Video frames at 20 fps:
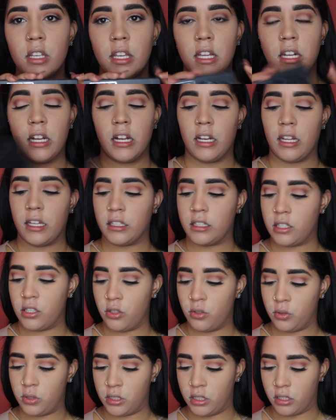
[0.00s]
and I like to
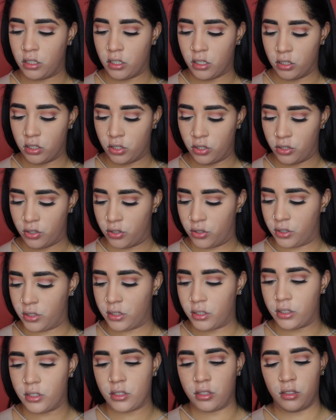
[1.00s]
use the
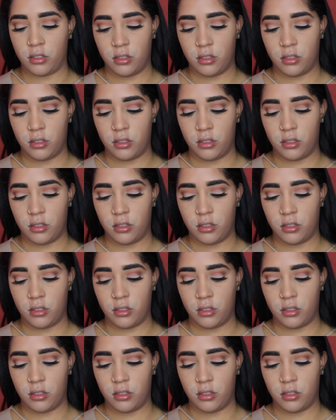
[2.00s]
colors.